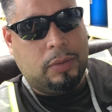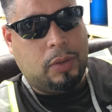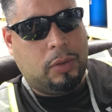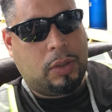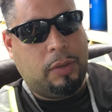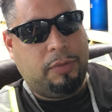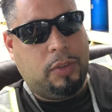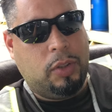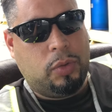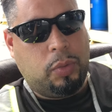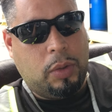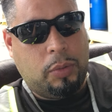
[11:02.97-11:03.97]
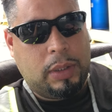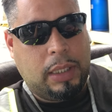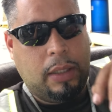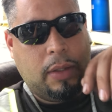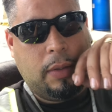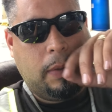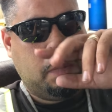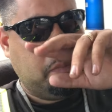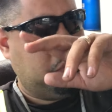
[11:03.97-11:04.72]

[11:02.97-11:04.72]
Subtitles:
Don't confuse one with the other.